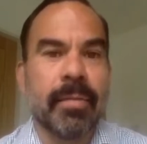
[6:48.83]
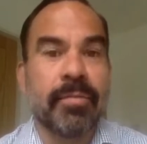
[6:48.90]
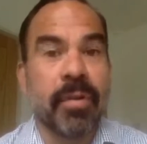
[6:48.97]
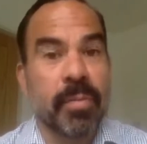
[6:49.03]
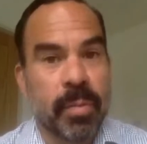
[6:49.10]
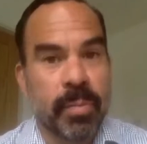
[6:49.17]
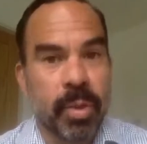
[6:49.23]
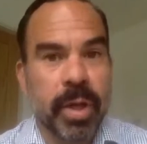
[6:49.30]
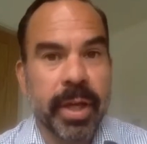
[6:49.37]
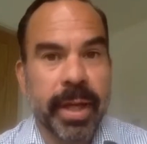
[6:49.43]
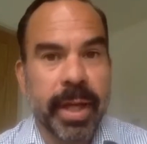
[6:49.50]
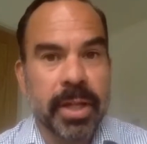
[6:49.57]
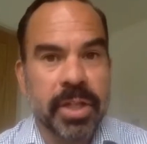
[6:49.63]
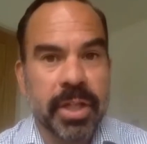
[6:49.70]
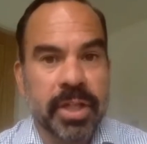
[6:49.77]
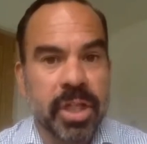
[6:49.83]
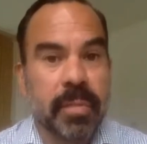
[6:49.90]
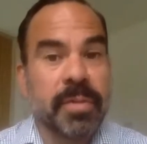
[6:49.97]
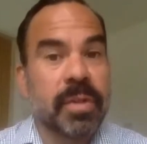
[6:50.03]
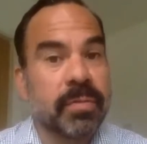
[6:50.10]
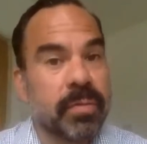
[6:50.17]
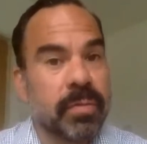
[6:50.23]
from your booking engine in
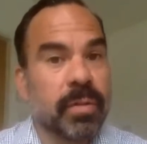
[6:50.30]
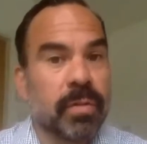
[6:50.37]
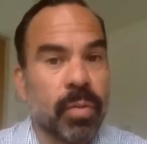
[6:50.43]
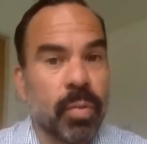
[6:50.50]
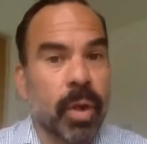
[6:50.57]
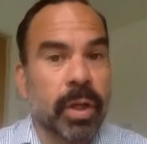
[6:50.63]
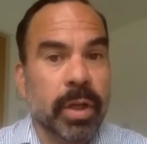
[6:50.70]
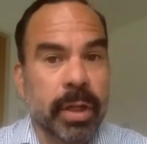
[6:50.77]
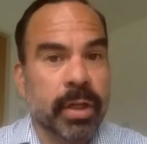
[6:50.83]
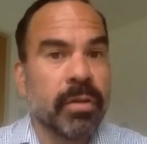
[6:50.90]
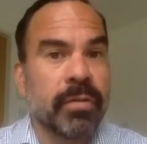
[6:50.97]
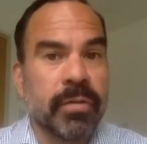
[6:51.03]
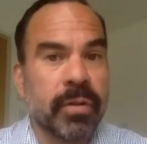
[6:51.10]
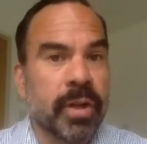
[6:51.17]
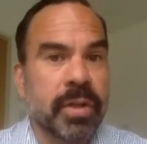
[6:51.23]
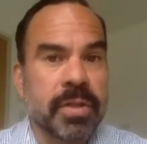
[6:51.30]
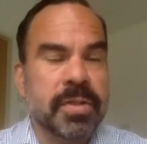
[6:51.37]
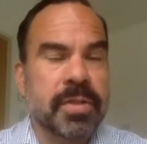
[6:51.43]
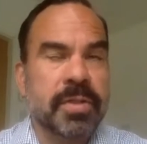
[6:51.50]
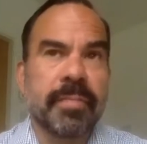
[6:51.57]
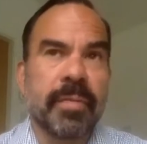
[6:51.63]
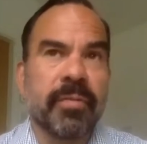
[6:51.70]
terms of what
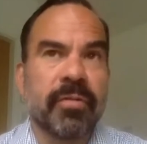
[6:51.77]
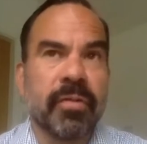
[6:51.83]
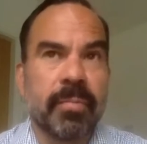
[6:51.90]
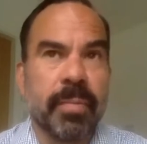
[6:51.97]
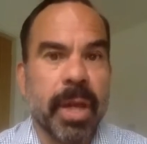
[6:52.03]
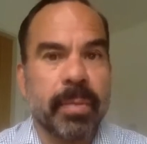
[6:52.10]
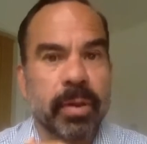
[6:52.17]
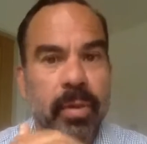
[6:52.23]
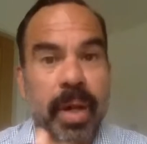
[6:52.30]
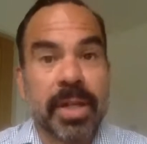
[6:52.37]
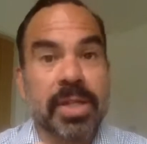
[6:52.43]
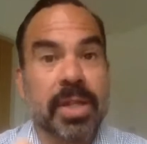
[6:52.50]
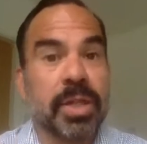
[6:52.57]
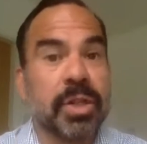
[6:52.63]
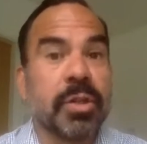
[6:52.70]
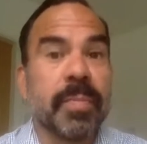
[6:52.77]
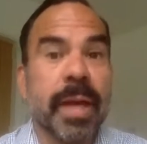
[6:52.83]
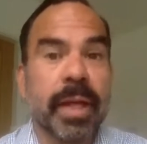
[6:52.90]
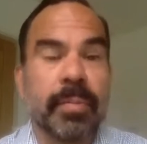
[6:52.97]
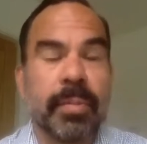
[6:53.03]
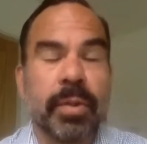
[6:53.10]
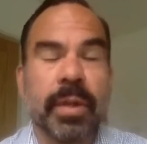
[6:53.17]
converts from people who actually do
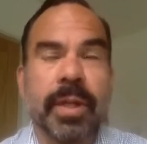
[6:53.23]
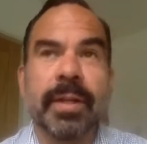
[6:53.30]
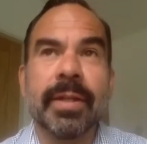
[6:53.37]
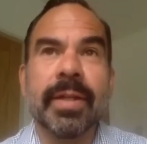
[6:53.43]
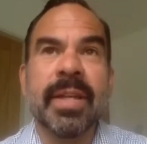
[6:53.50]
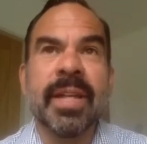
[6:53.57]
make a booking.